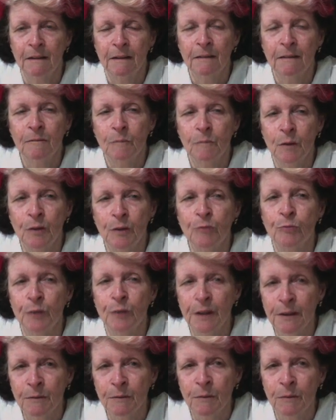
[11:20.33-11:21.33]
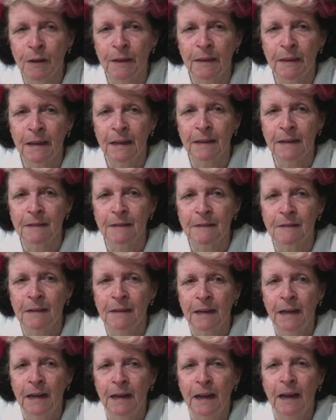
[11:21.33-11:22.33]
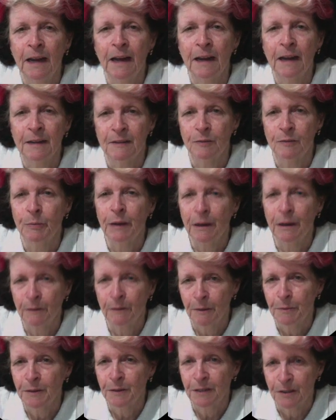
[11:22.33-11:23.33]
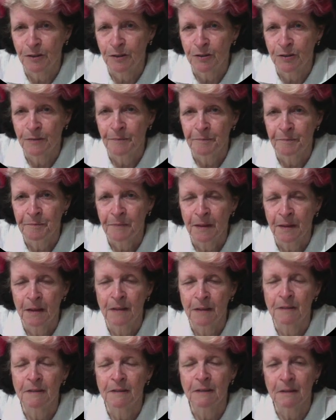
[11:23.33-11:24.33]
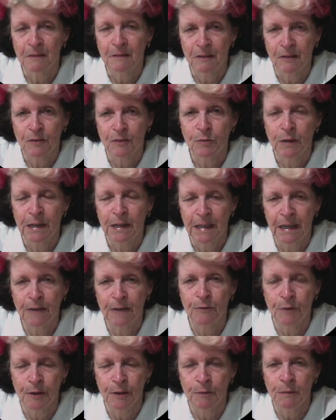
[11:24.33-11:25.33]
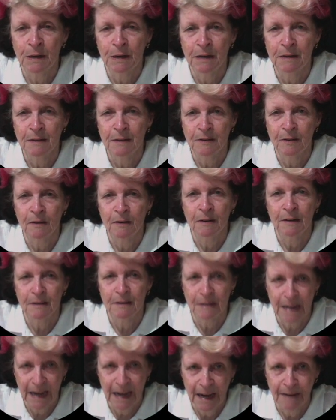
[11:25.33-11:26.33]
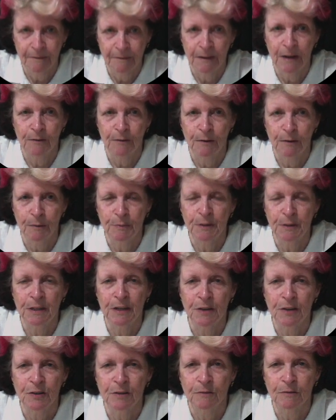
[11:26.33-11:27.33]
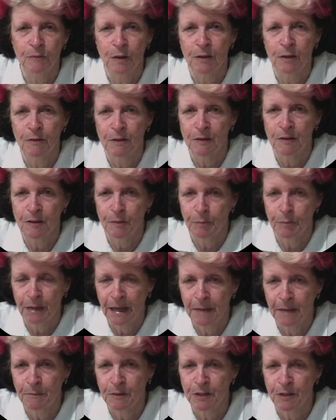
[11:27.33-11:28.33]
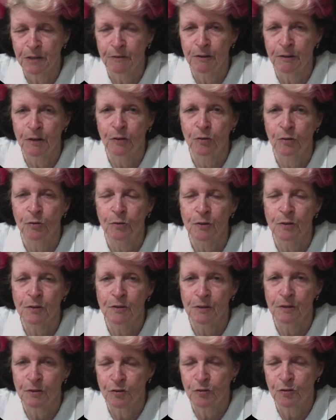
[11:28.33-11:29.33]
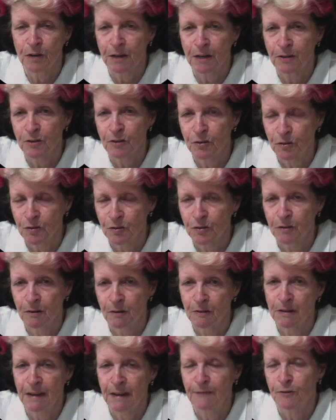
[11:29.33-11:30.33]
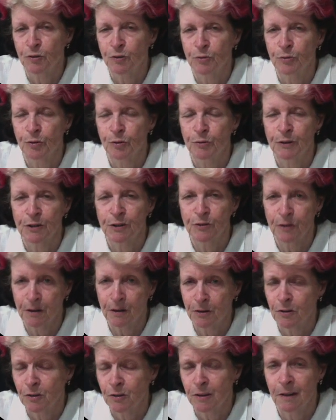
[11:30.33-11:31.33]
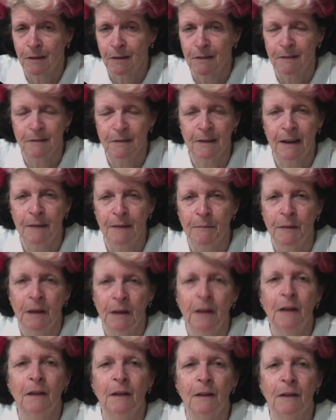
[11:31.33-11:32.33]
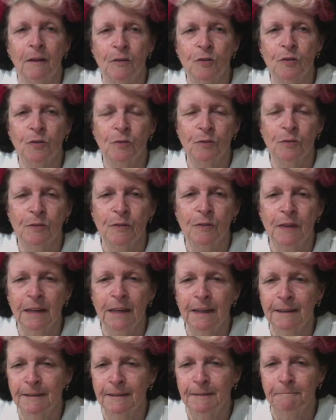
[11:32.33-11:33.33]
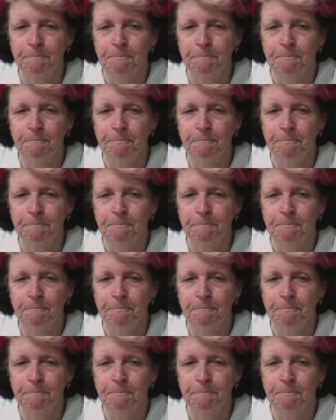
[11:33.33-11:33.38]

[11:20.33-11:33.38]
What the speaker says: with rhythm, I think it's about repetition. That's the easiest way to get rhythm in a design, is to have that repetition, whether it's the plant material or it's the structures. You have 2 or 3 structures that are the same, those sorts of things.